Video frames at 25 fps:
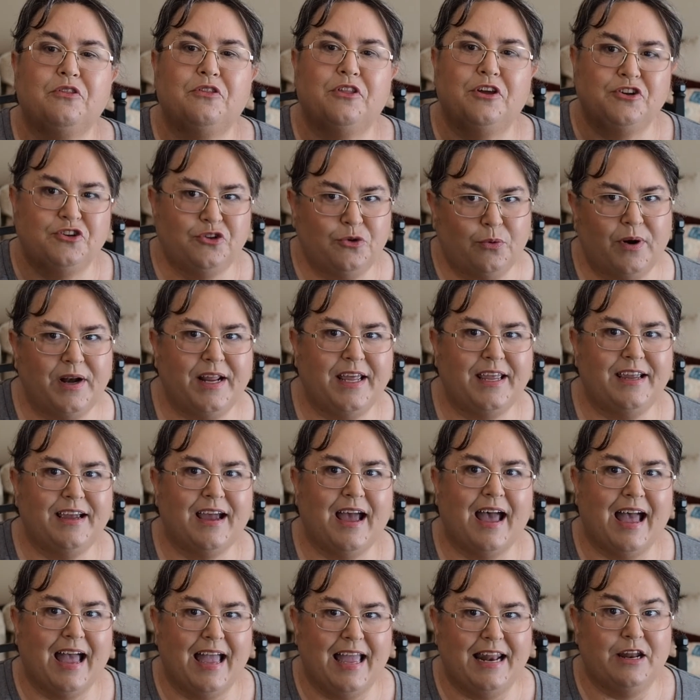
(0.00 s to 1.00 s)
than
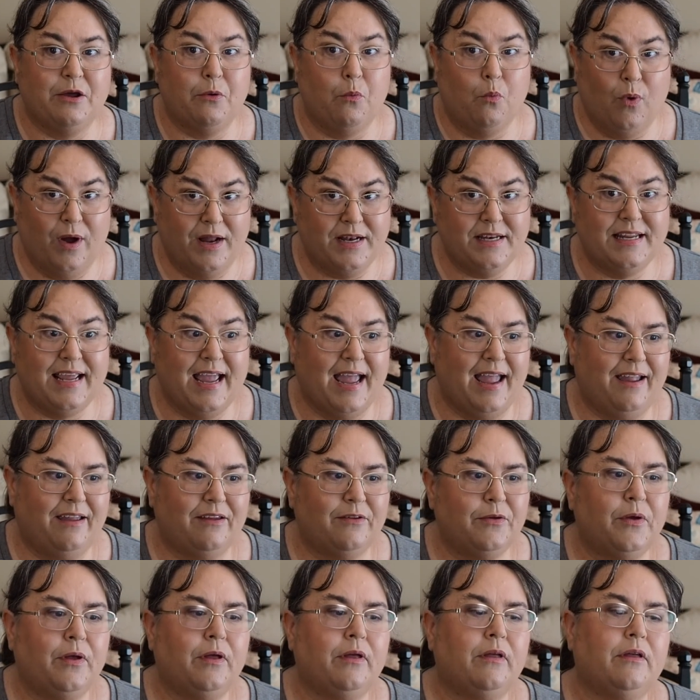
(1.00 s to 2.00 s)
20 in one
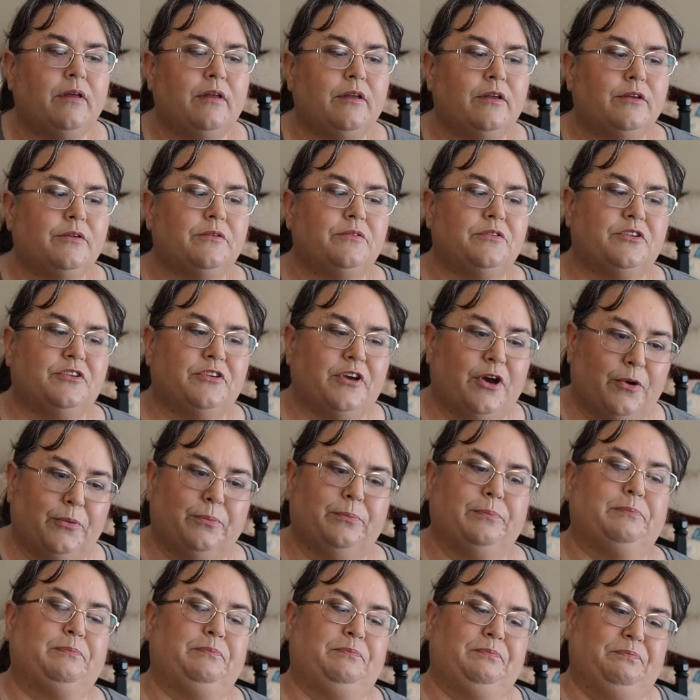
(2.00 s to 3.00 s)
day. So
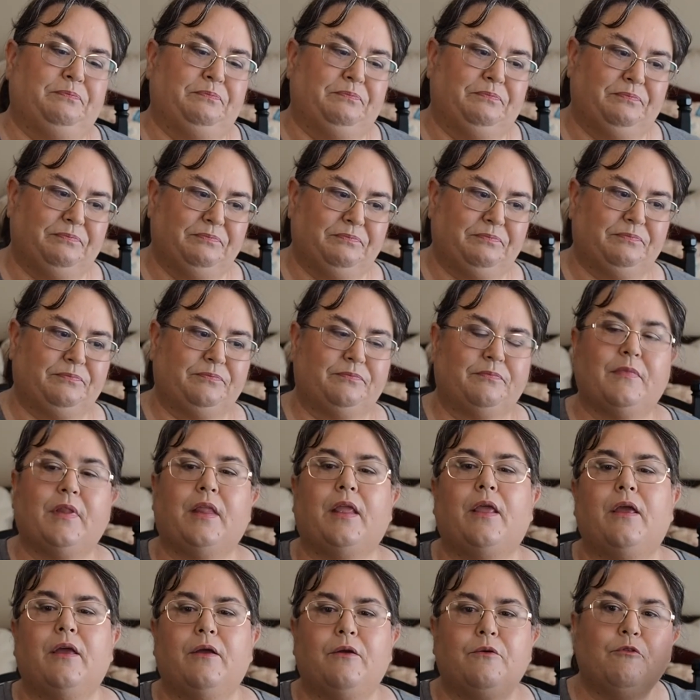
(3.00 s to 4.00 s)

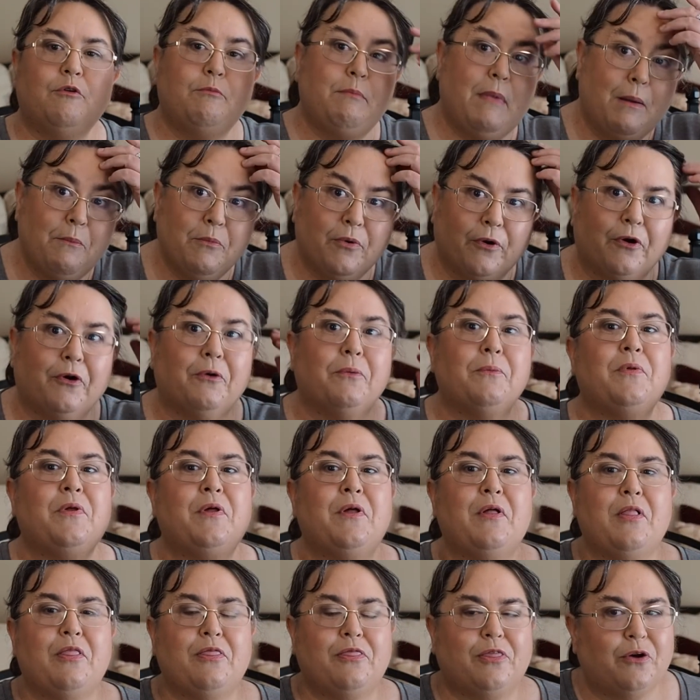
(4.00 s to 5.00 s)
remember,
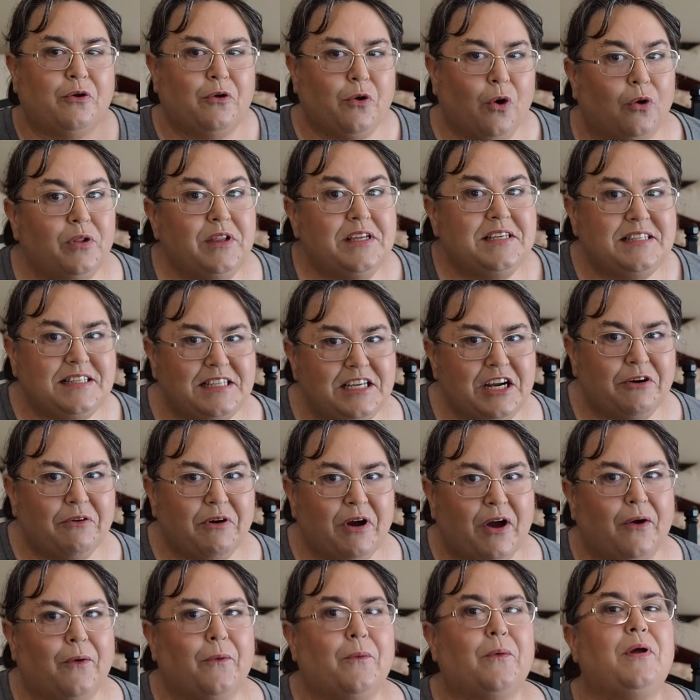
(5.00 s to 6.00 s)
the goal is
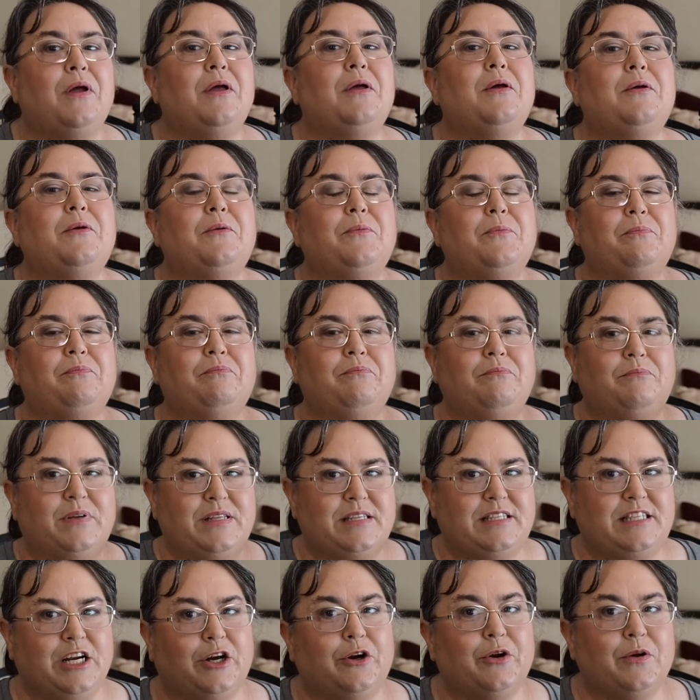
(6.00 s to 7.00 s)
0.
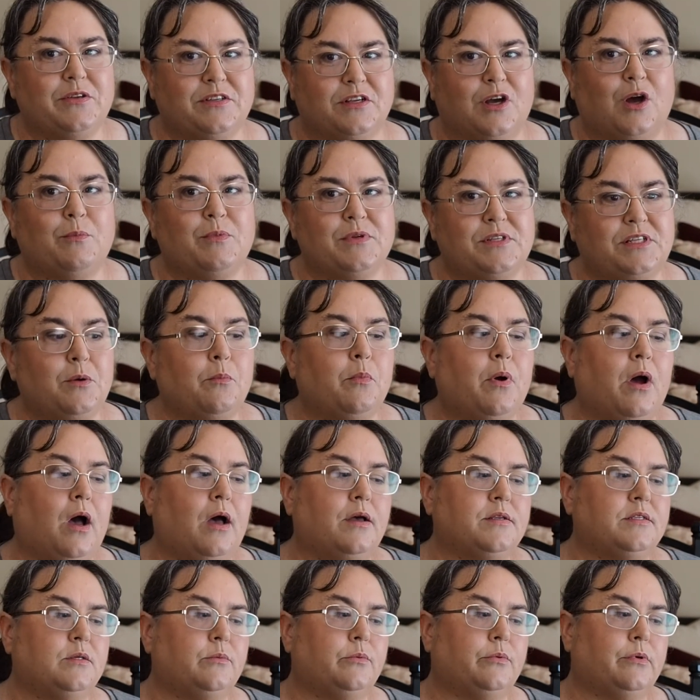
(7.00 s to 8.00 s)
But 0 is almost
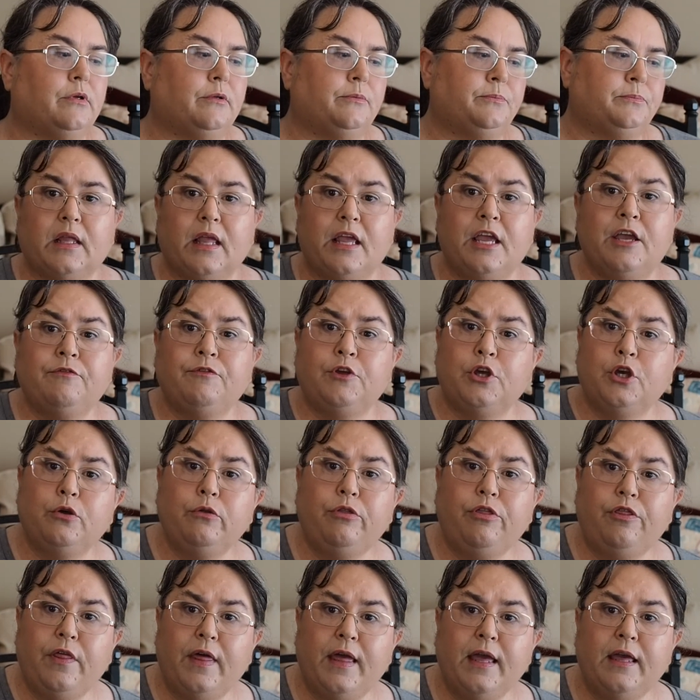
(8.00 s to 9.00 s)
impossible. If
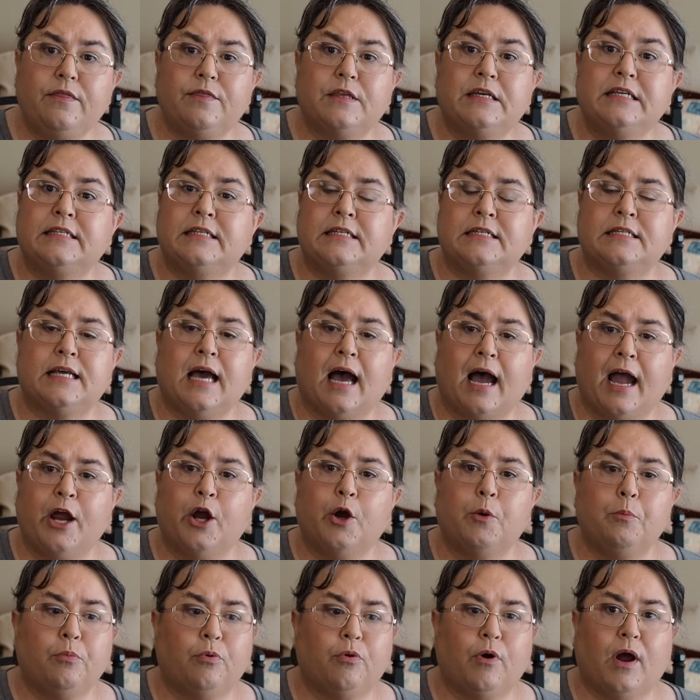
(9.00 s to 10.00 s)
you think this
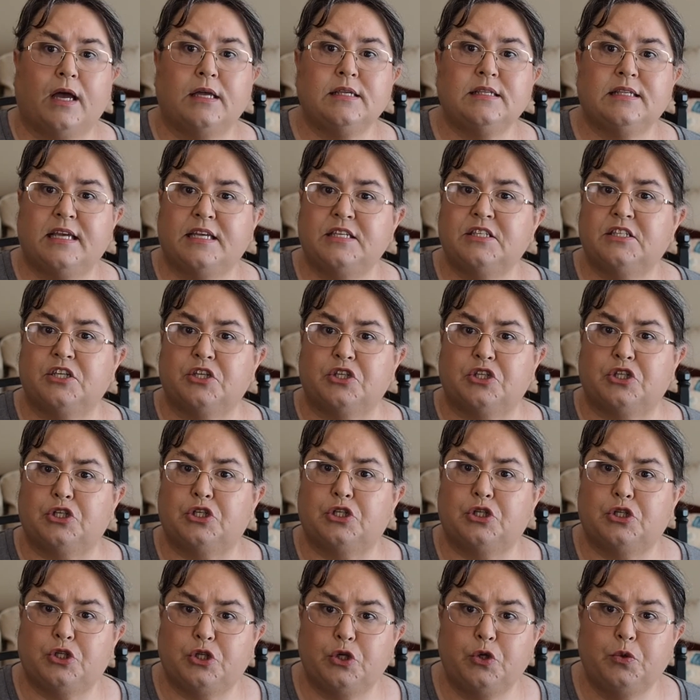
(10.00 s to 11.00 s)
entire process is
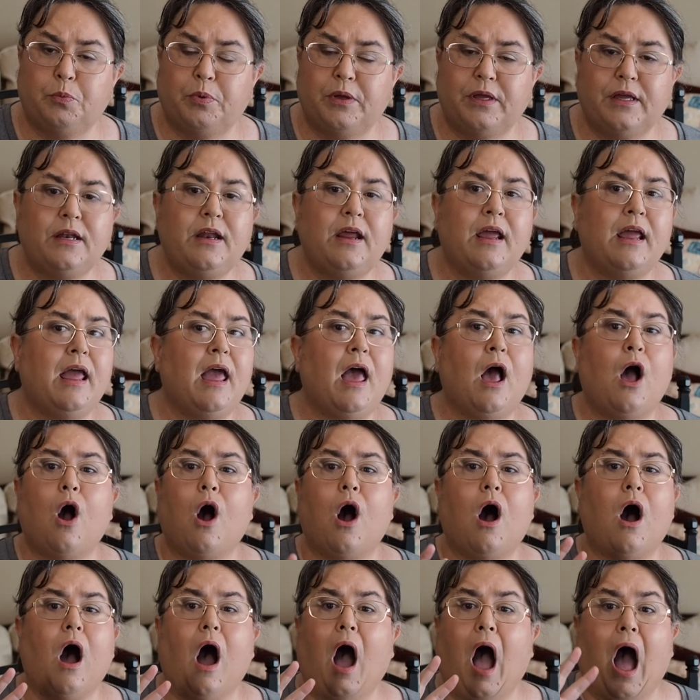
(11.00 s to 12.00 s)
stupid,
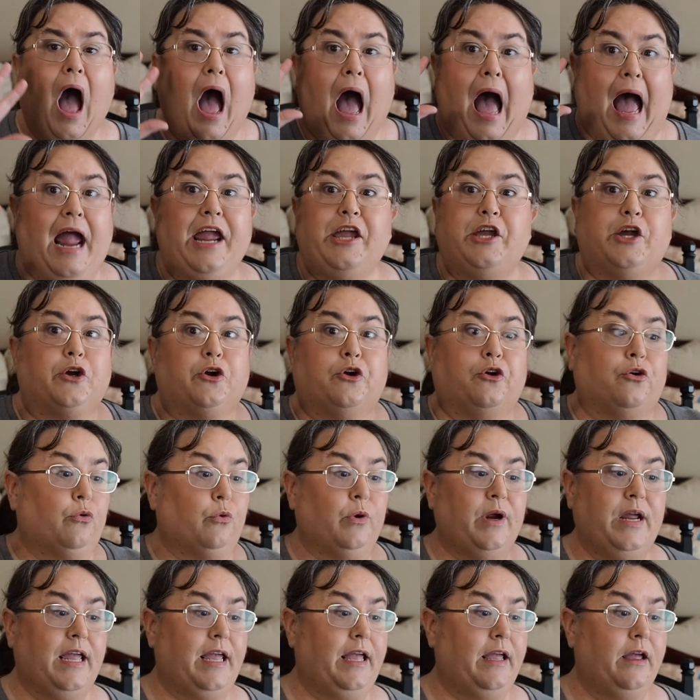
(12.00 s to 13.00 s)
I
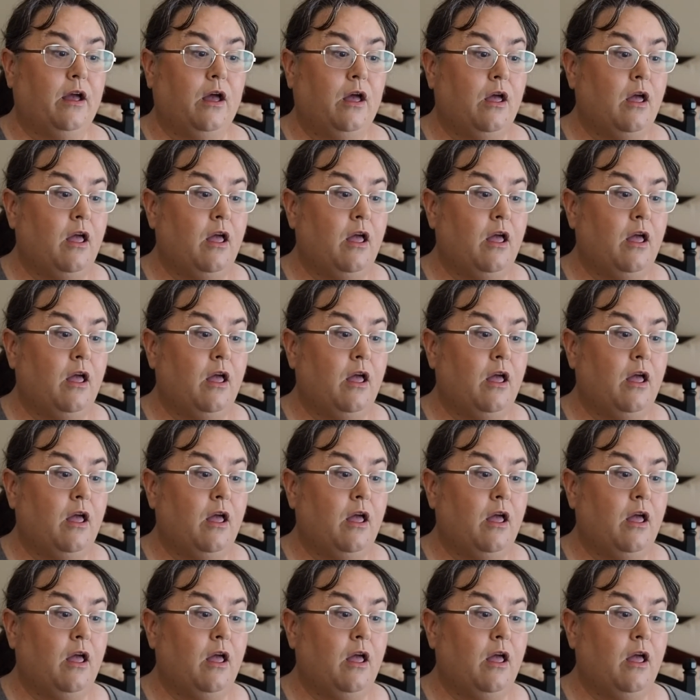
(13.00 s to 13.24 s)
agree.